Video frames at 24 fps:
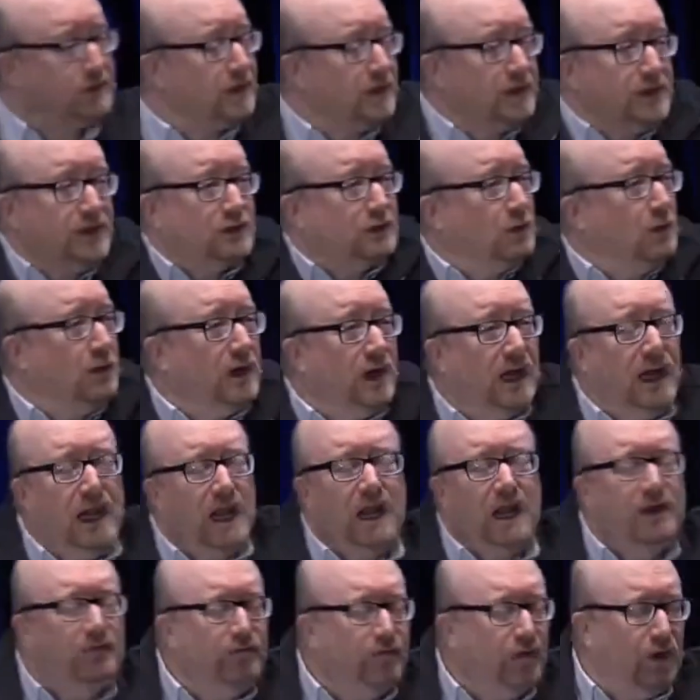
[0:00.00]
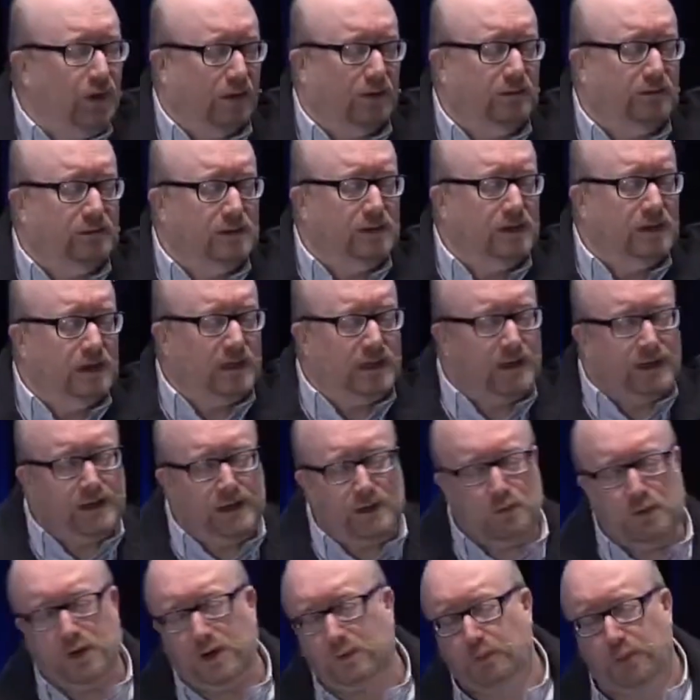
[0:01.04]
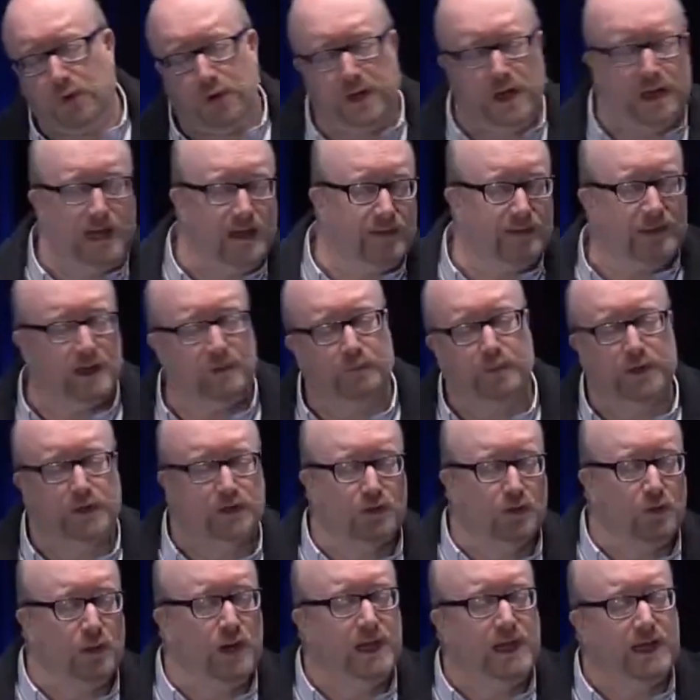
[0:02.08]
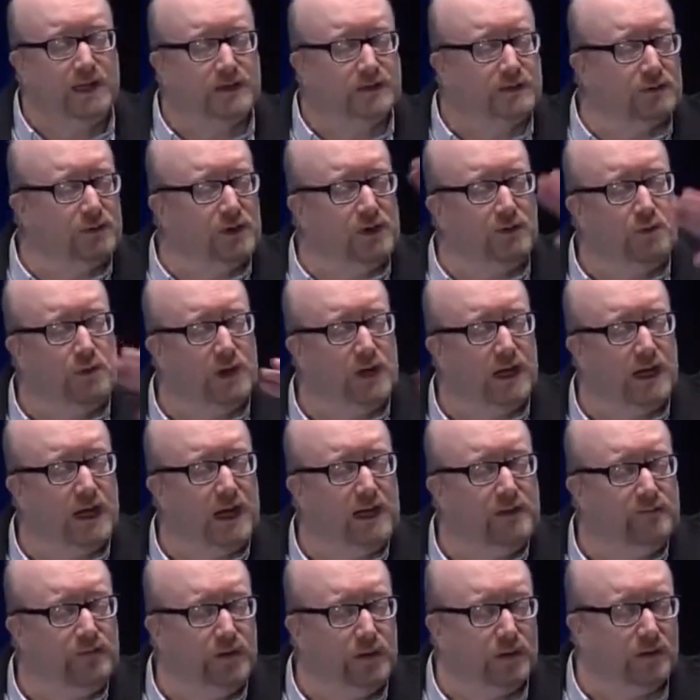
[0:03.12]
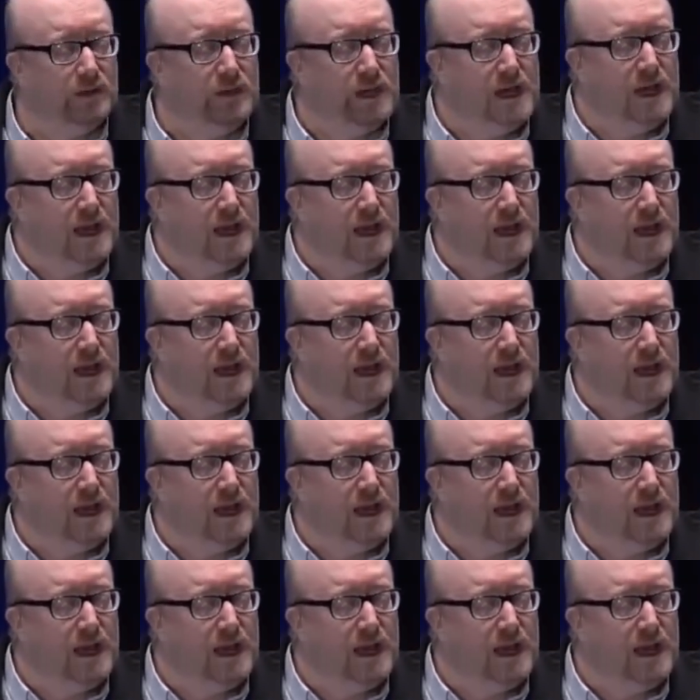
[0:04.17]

I just want to love you and I don't want to put anything between us, Lord, I want to love you.